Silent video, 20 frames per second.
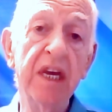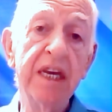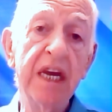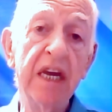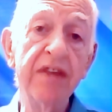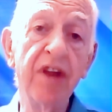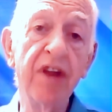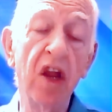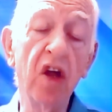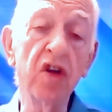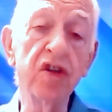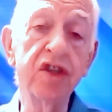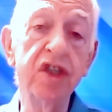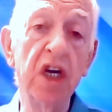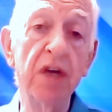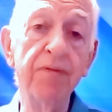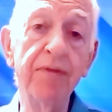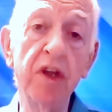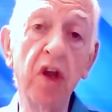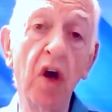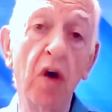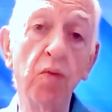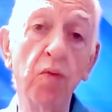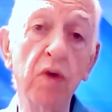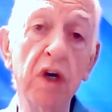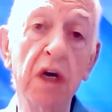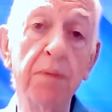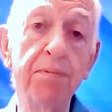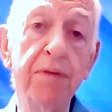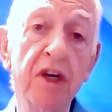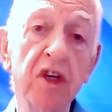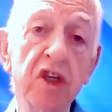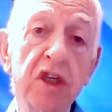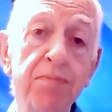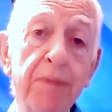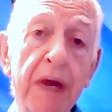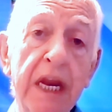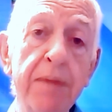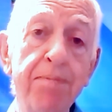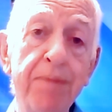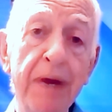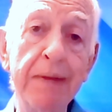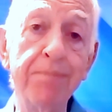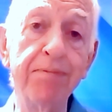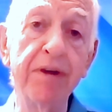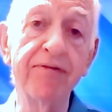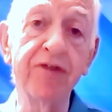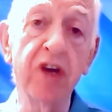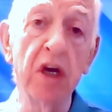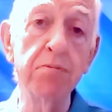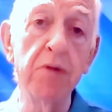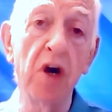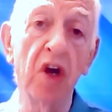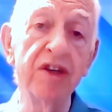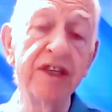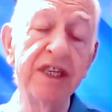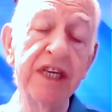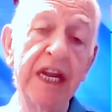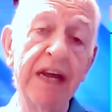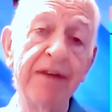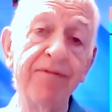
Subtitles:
in the long term, they don't work, because many people have come on and said,